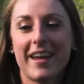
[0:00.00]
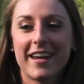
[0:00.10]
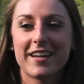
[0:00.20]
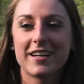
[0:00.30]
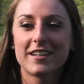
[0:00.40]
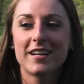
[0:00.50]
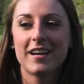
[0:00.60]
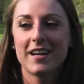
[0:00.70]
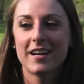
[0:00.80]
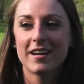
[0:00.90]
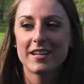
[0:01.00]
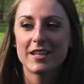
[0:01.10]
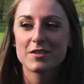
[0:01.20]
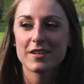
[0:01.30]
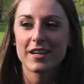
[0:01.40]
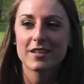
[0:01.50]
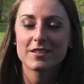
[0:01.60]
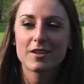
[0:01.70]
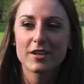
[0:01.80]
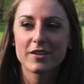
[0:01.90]
And he was
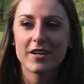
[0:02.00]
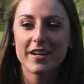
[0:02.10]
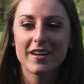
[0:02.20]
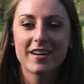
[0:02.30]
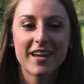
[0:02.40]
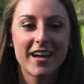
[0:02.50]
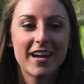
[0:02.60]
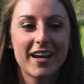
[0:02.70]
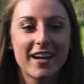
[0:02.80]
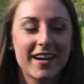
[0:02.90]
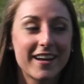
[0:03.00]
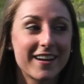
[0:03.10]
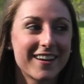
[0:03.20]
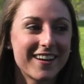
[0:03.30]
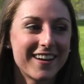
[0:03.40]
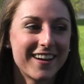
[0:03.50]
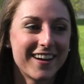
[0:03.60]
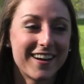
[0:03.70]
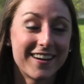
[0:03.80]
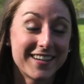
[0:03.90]
like, so you're ready to date? And
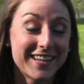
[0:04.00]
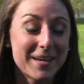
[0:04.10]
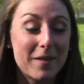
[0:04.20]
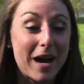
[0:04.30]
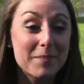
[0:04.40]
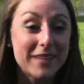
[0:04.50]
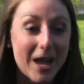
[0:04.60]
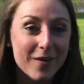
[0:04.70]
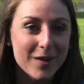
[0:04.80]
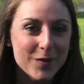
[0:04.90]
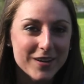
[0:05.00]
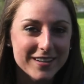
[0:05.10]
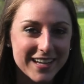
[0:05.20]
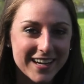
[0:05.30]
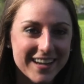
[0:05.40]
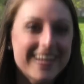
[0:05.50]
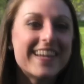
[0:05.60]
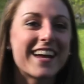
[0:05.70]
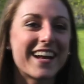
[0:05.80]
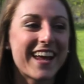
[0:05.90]
he popped down on one
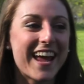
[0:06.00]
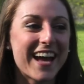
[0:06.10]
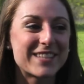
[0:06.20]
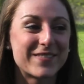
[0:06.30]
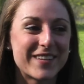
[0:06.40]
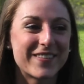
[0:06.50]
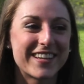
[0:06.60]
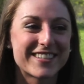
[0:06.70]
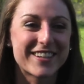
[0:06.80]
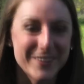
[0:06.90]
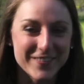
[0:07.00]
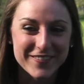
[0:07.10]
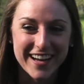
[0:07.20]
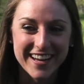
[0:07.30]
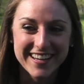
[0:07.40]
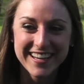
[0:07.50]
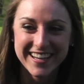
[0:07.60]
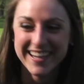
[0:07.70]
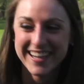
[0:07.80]
knee and asked me to be his girlfriend.